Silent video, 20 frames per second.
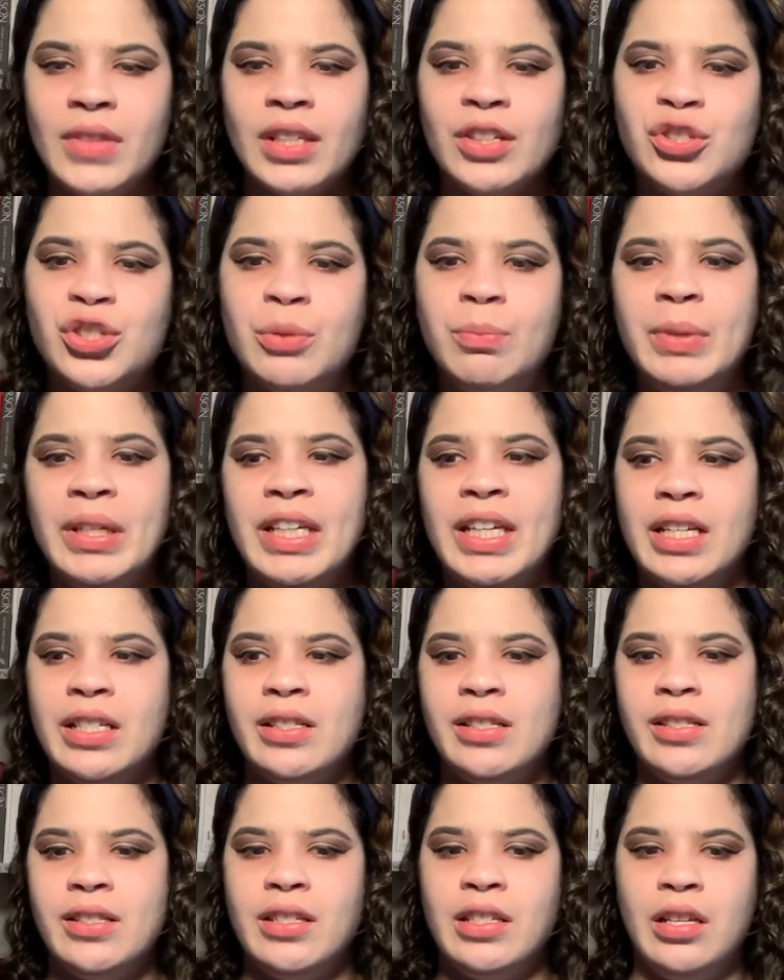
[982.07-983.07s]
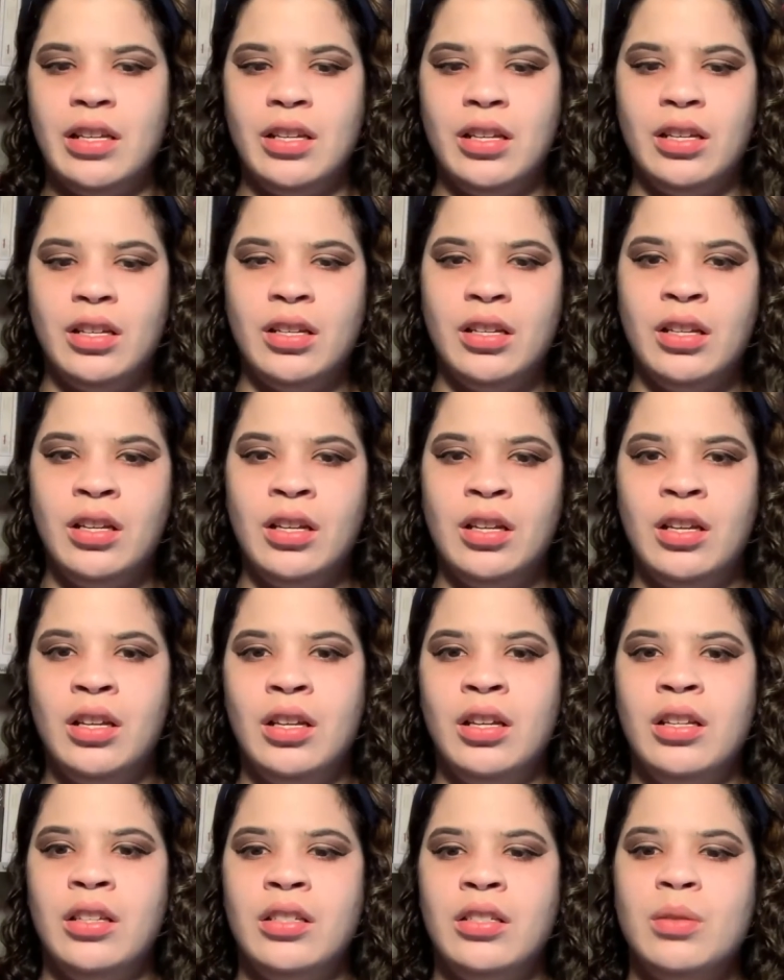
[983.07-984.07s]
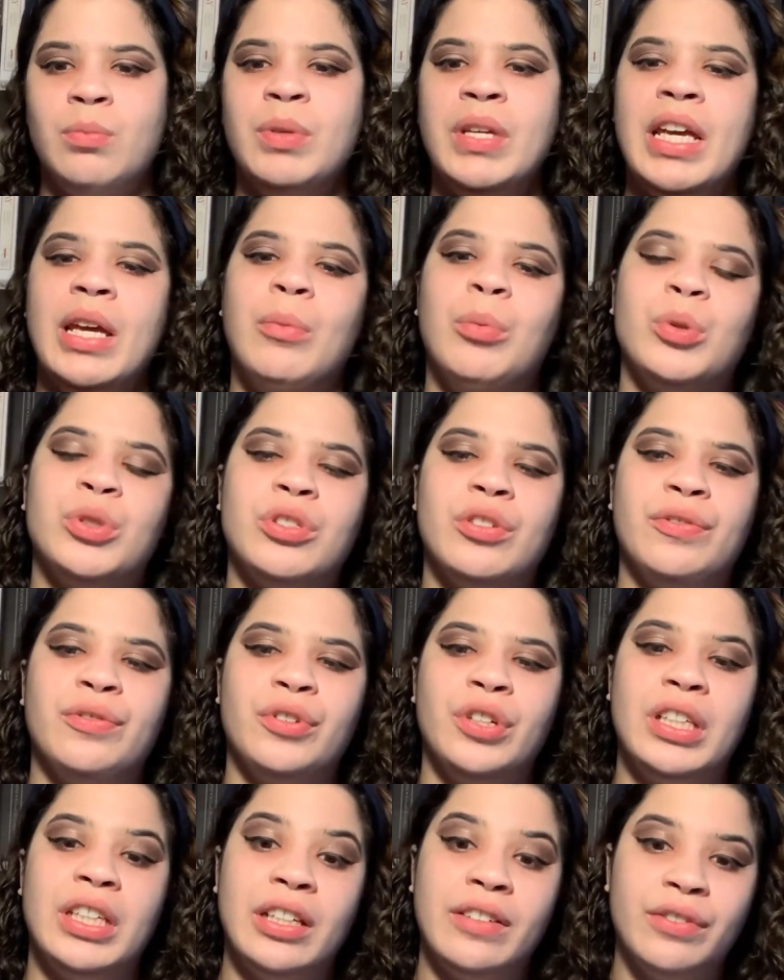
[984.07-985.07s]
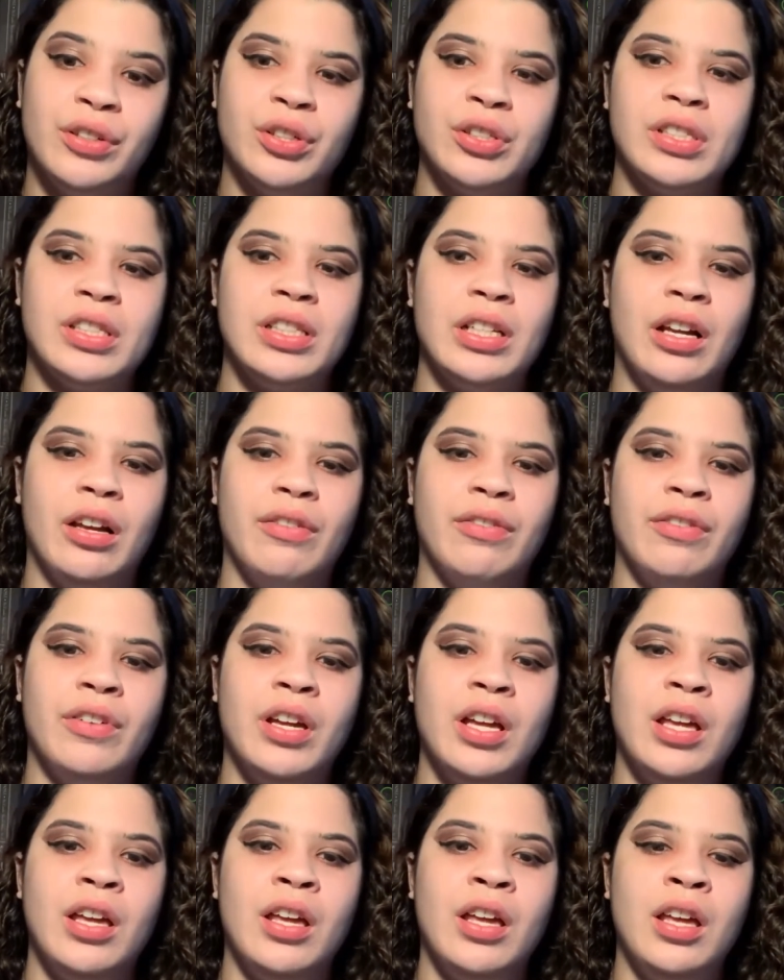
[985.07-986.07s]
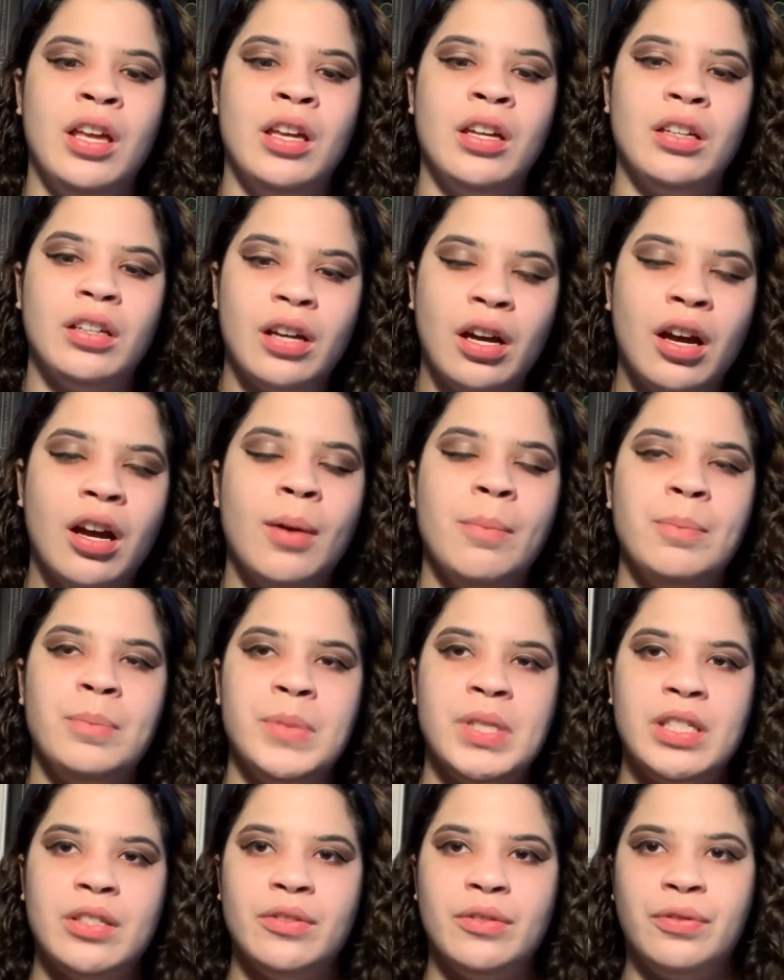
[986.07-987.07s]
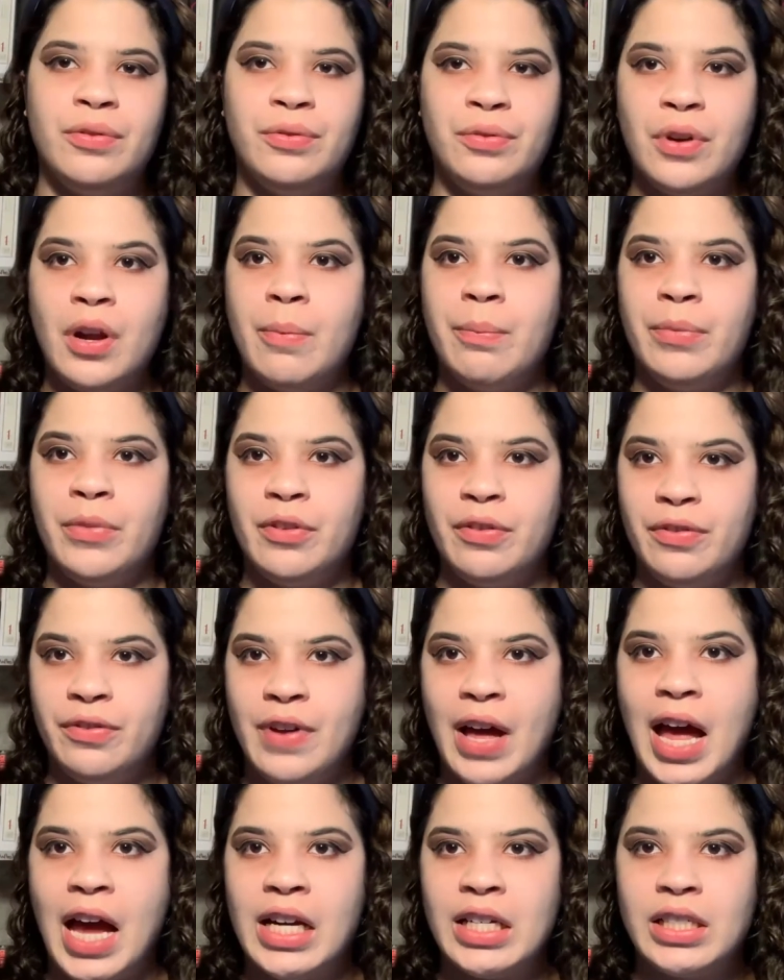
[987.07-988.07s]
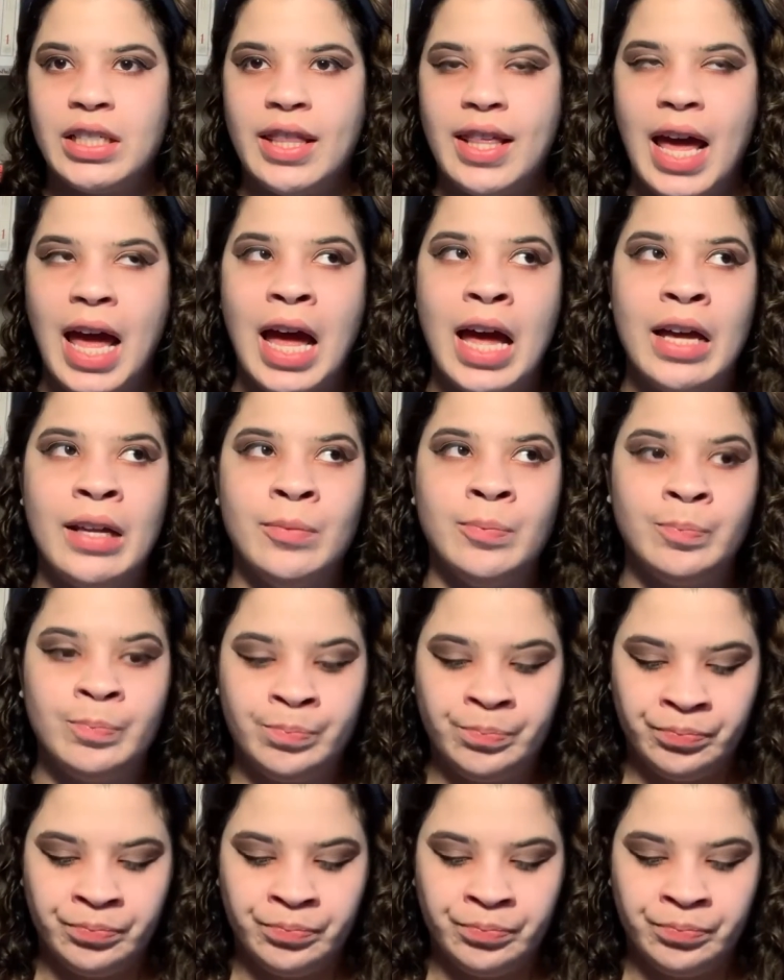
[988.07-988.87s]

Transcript: she begins to be able to forgive herself, comes from the fact that